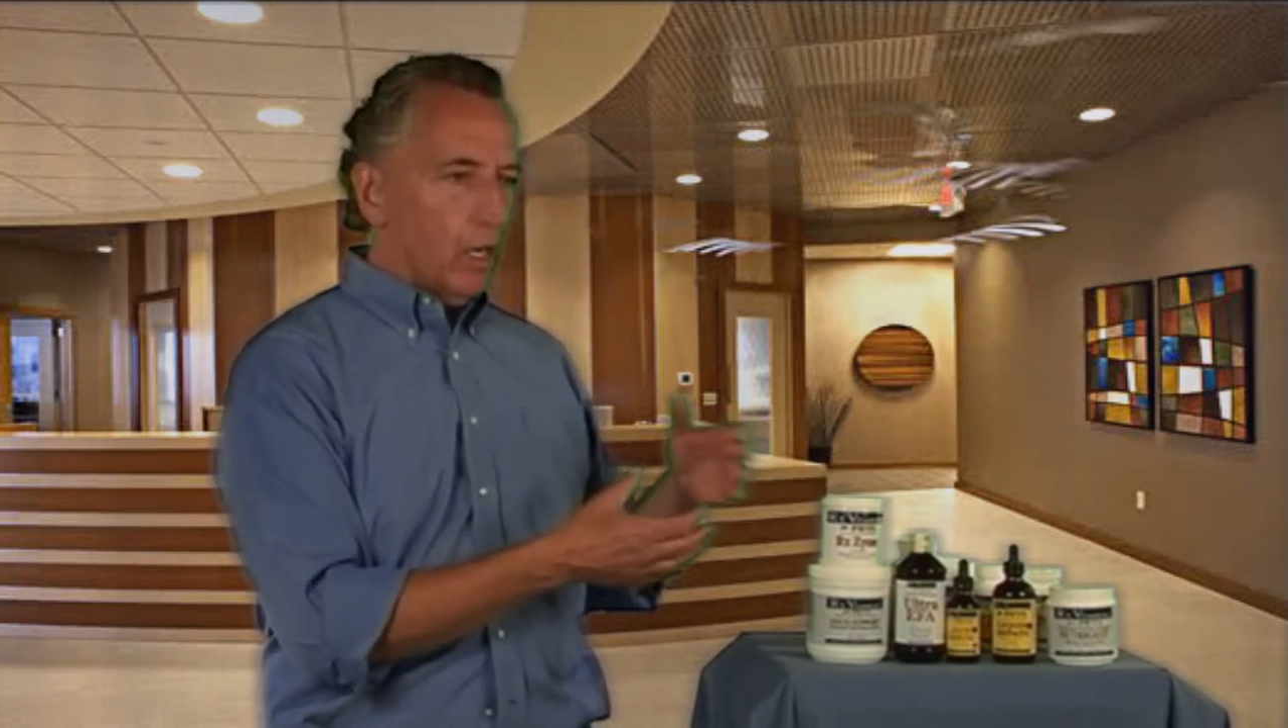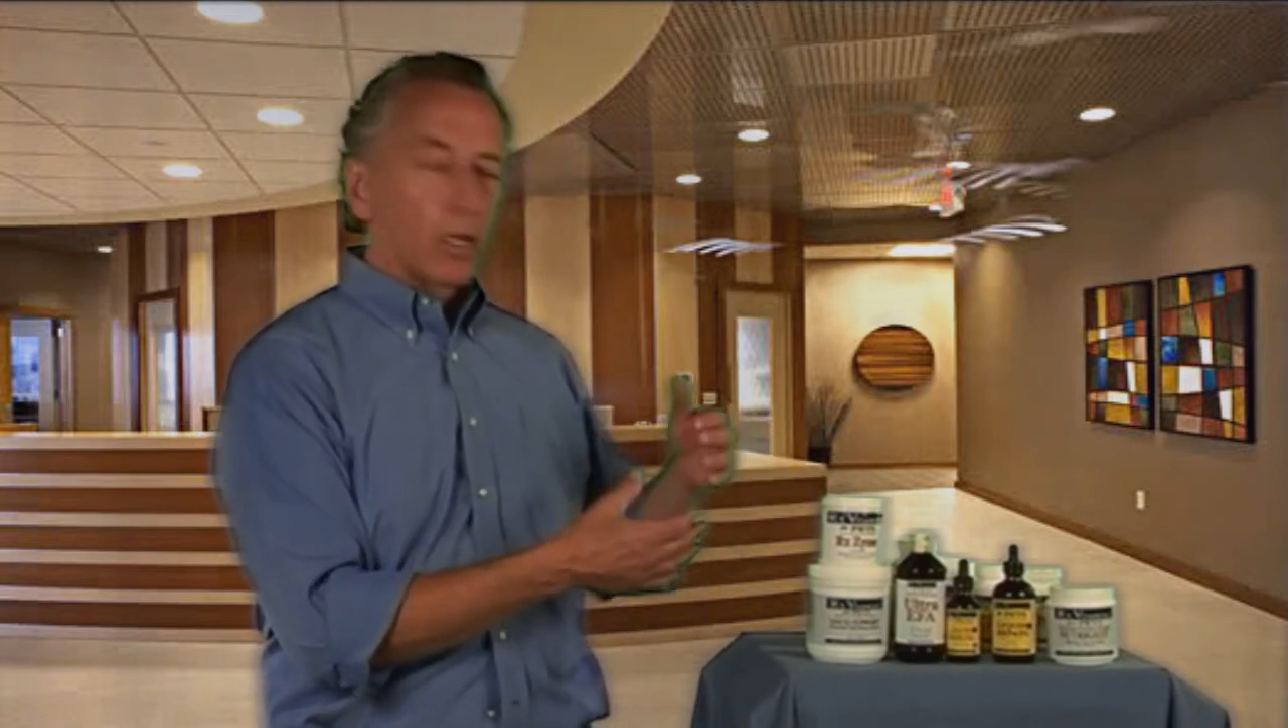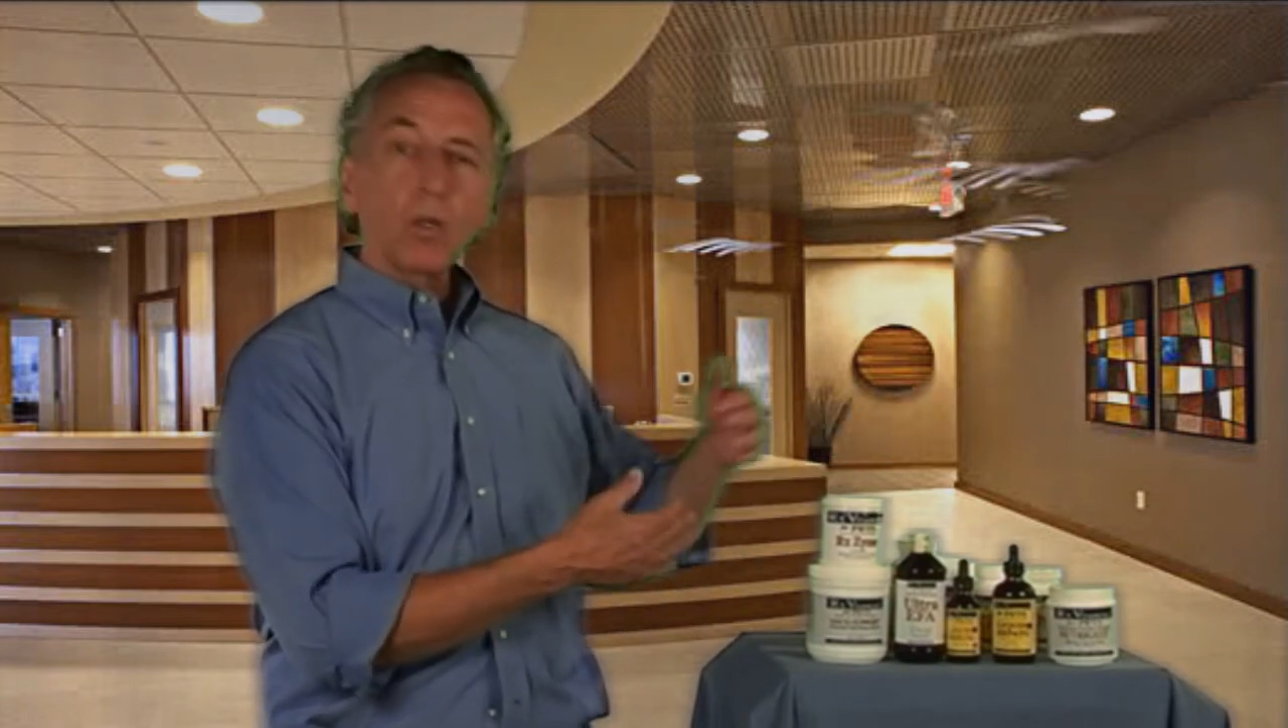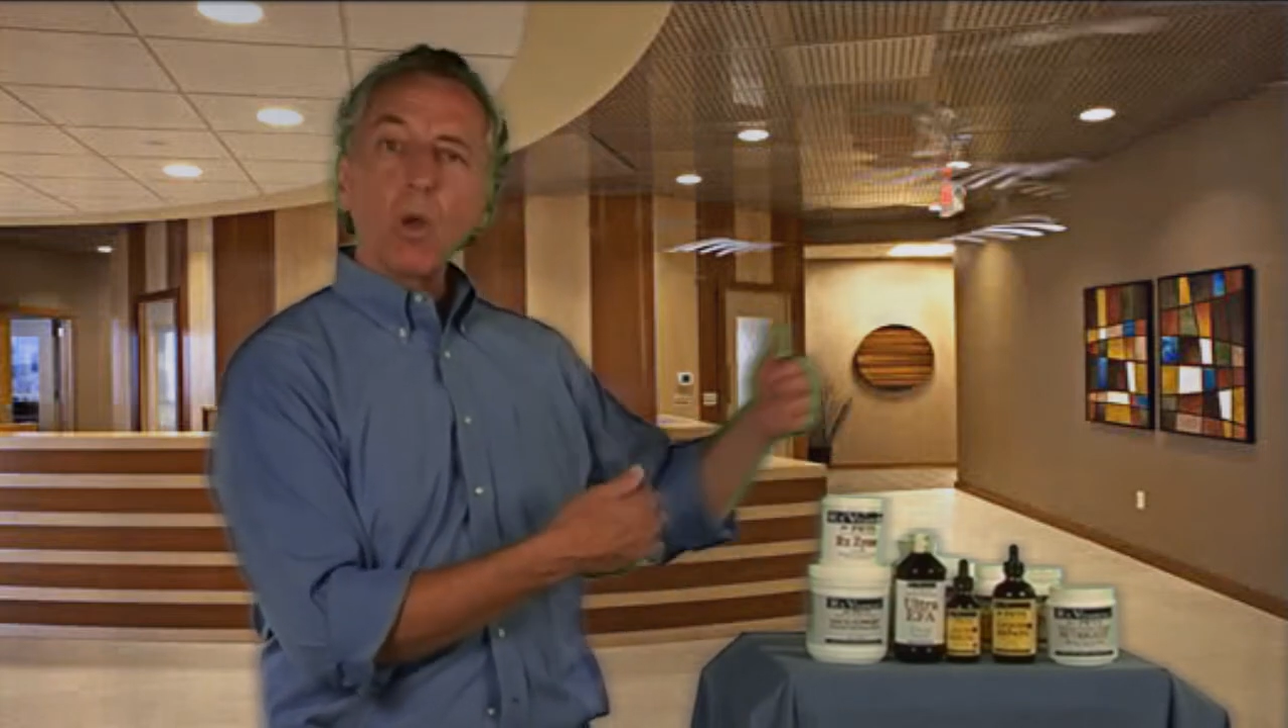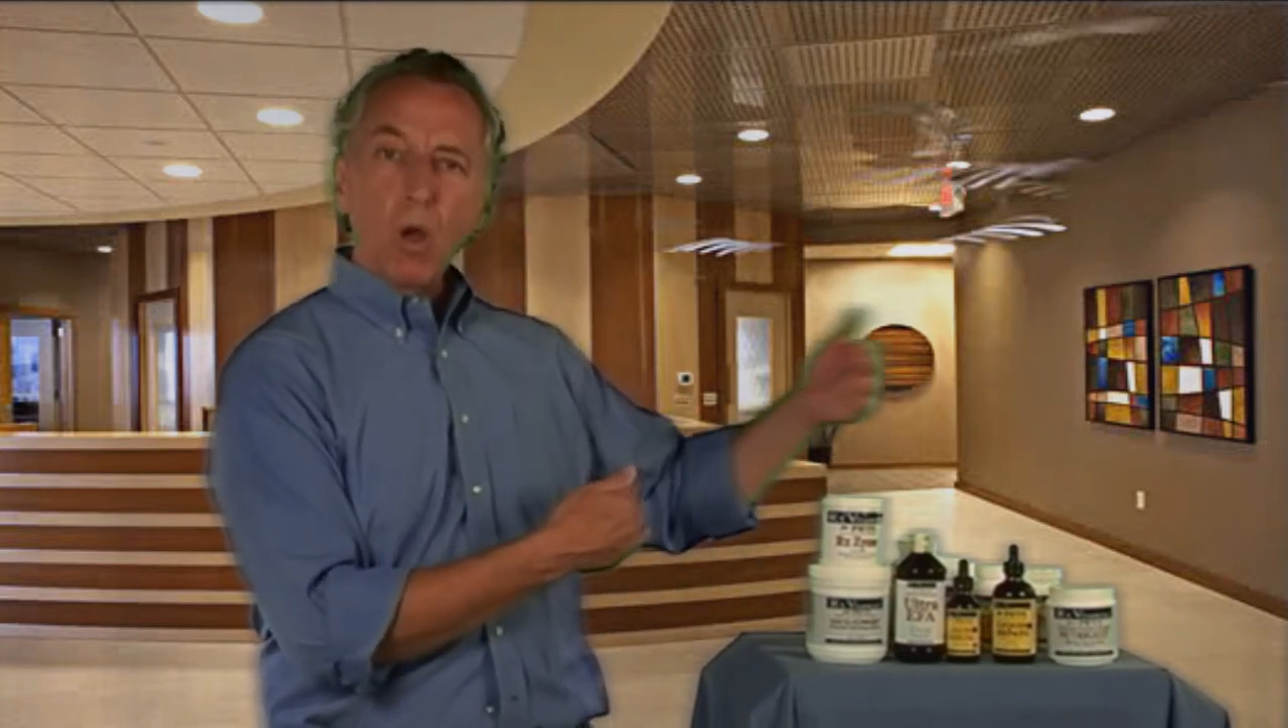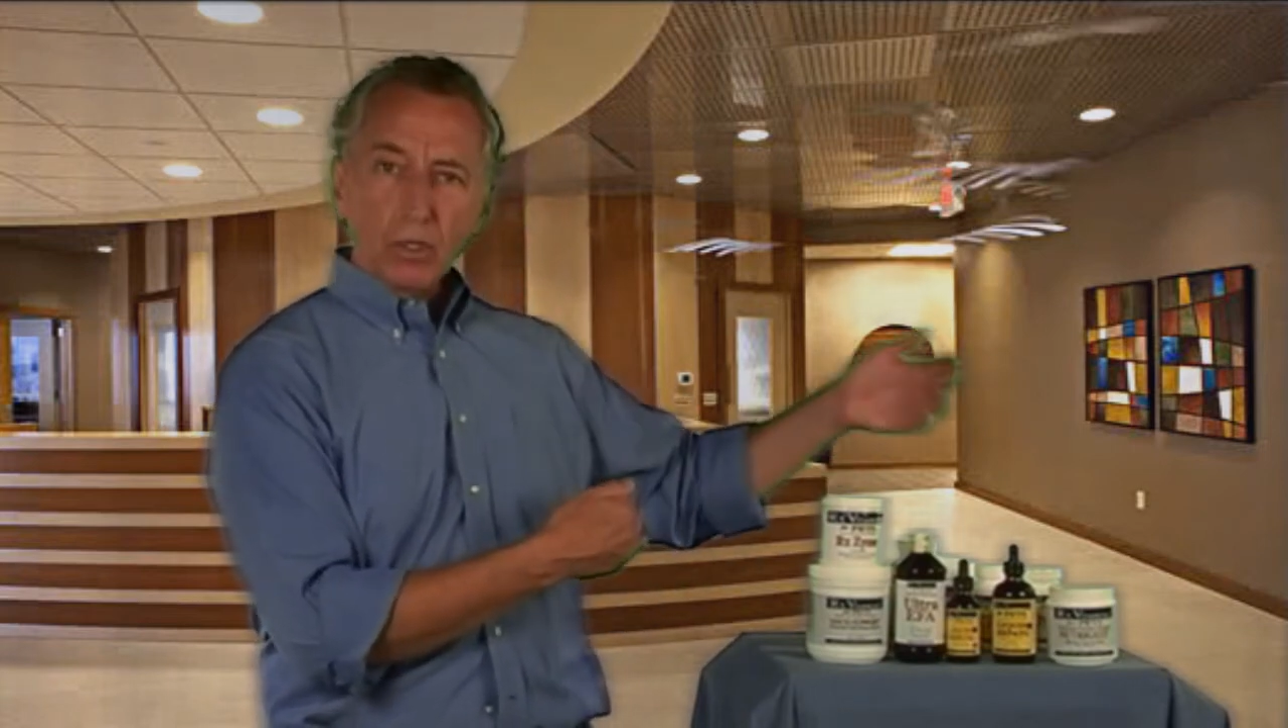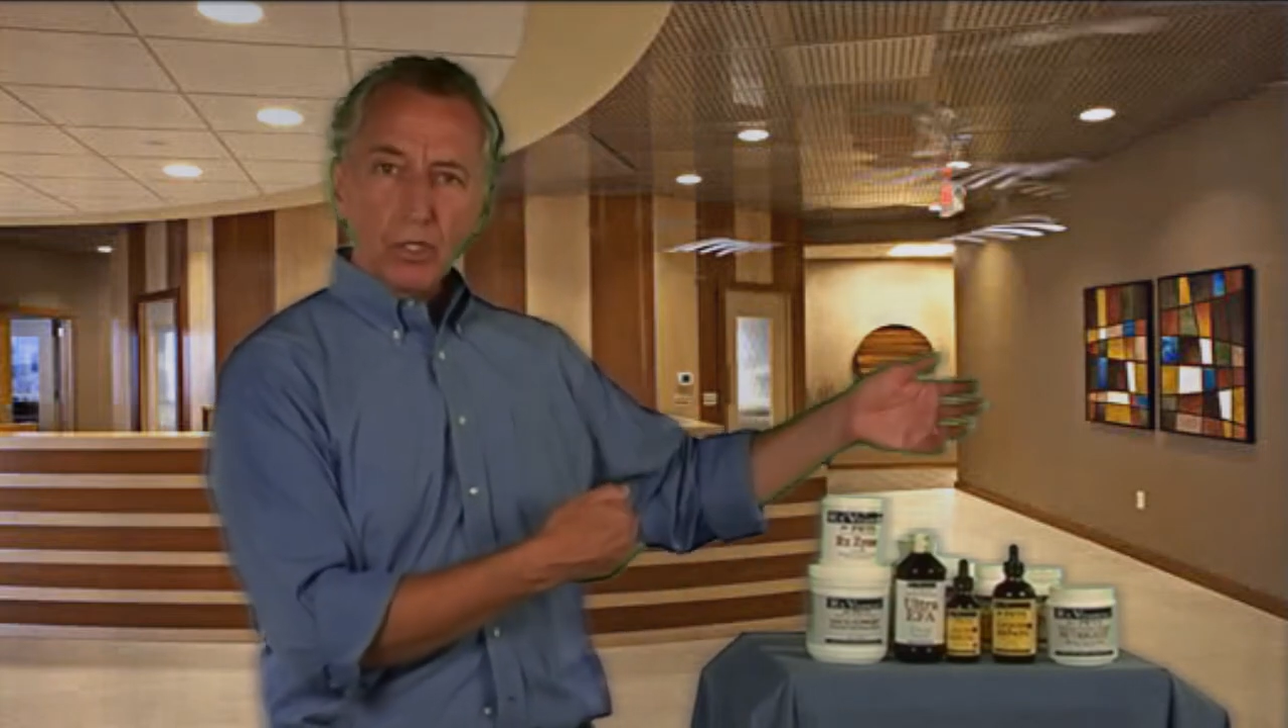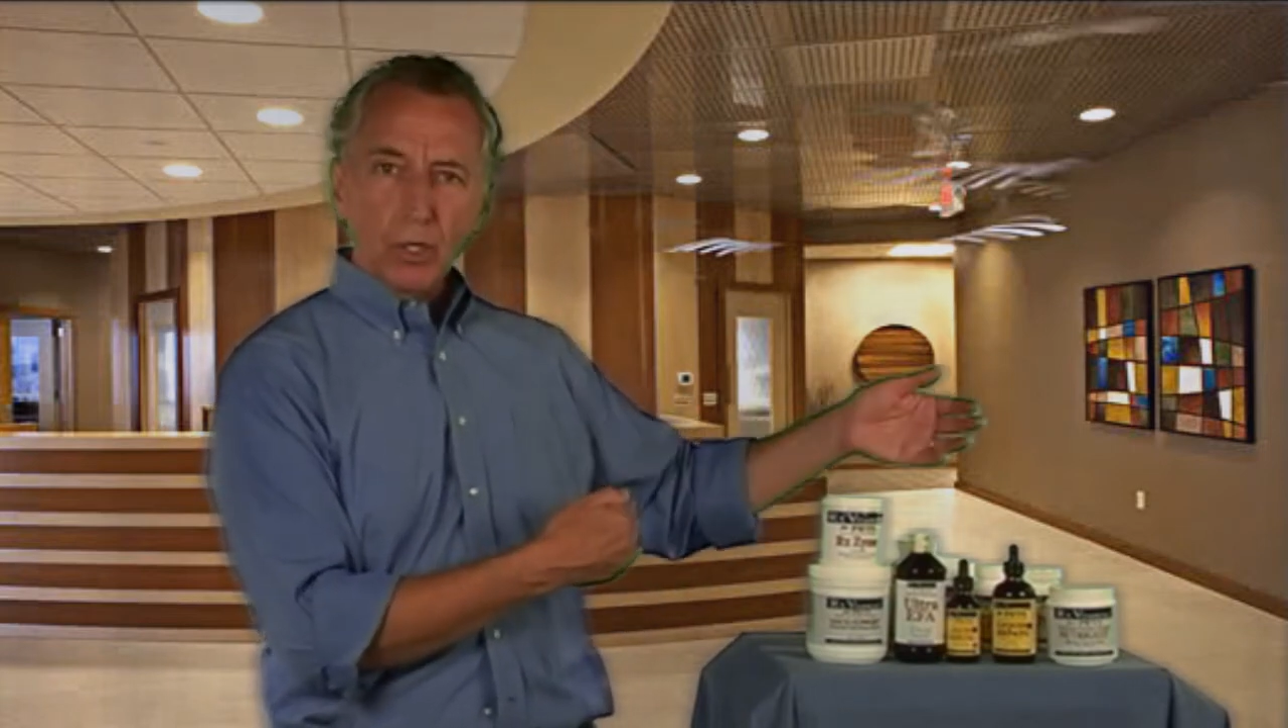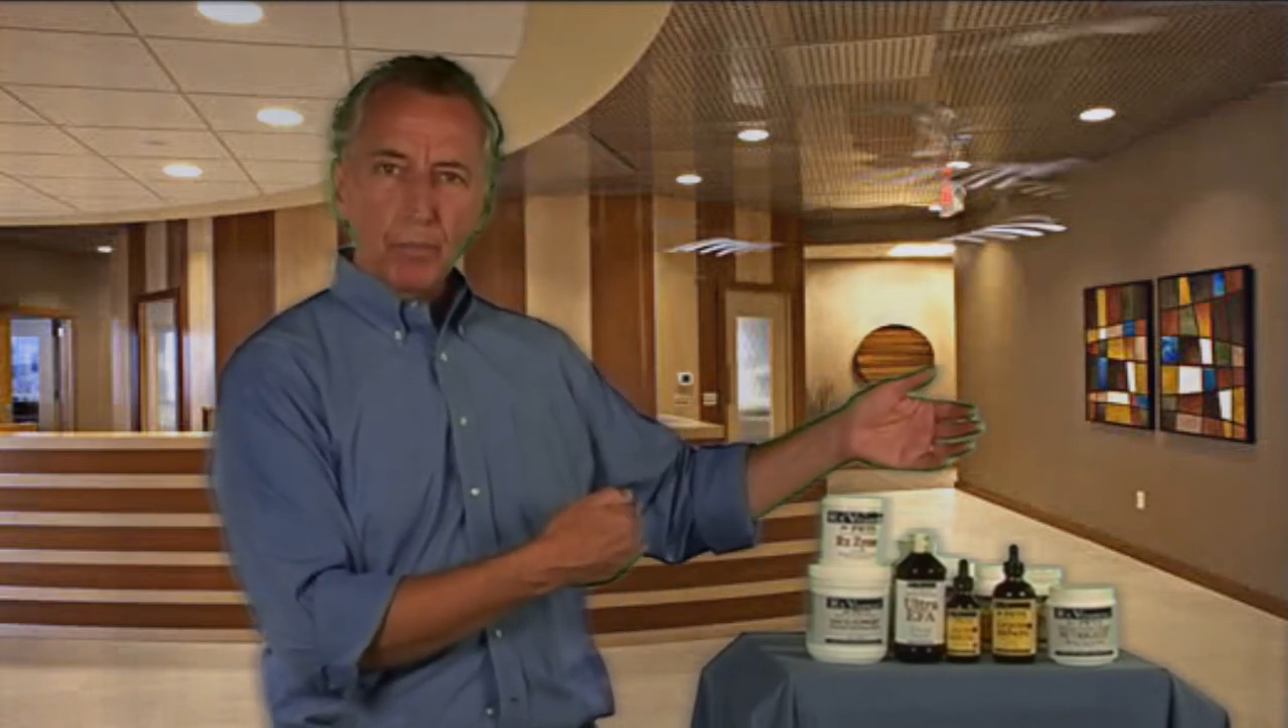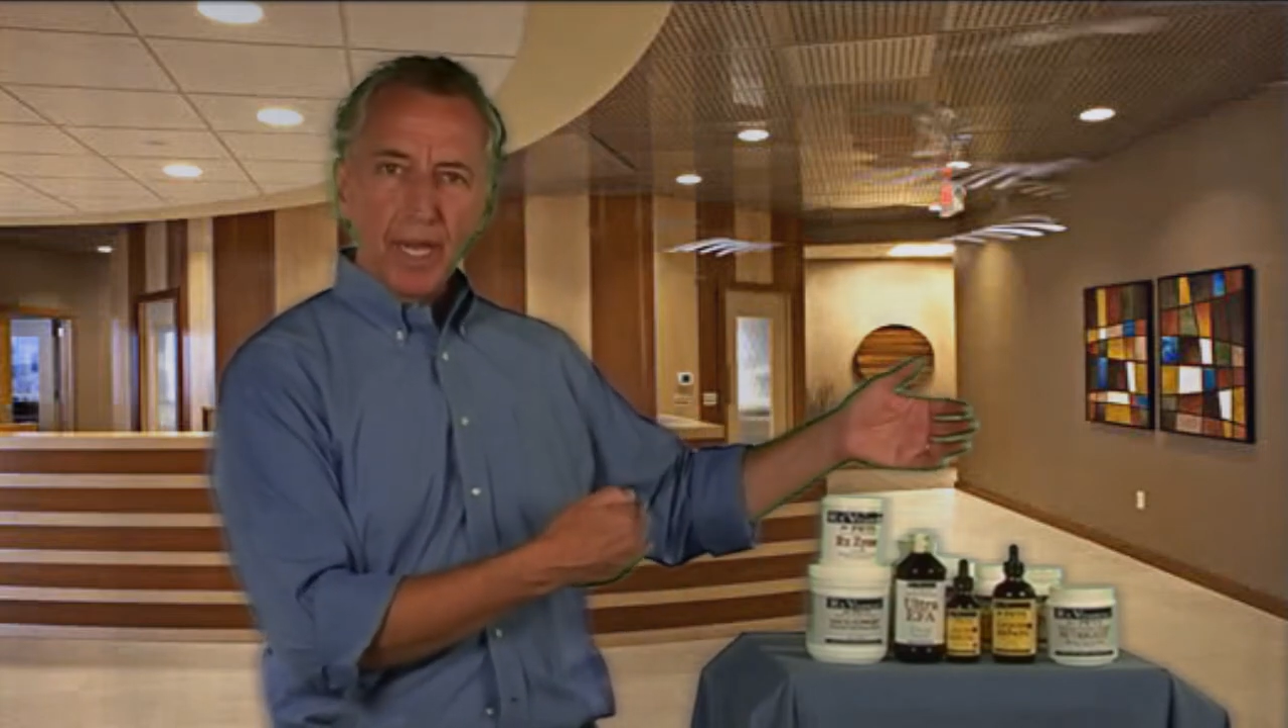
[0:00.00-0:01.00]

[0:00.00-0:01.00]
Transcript: on a long-term